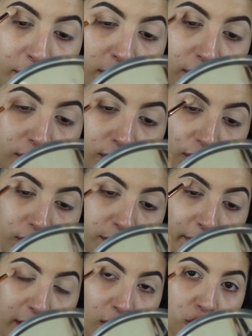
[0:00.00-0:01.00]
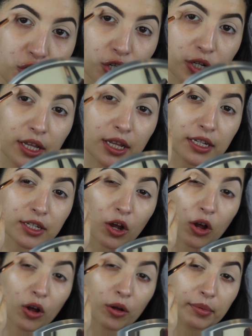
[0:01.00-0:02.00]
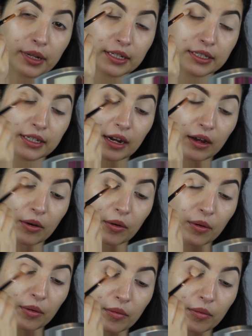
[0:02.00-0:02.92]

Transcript: brush and just making sure that that's all blended out.